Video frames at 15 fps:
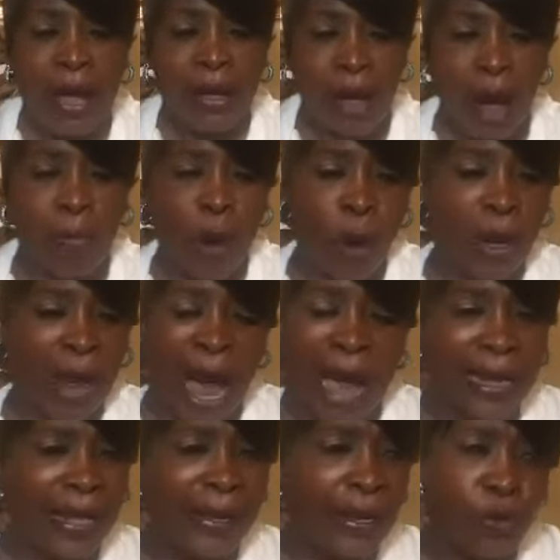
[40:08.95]
Come on.
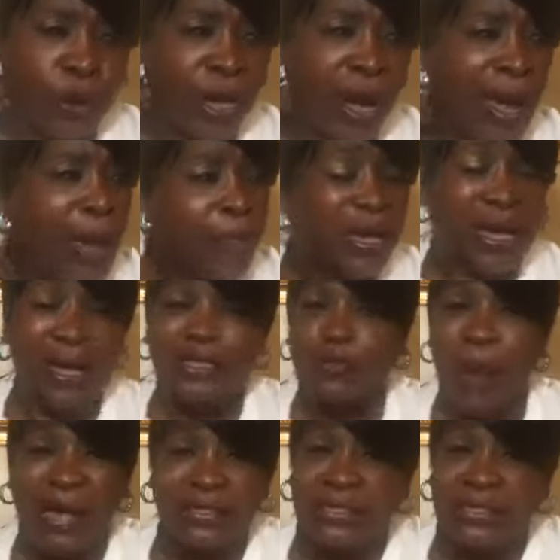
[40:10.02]
Hallelujah. Because my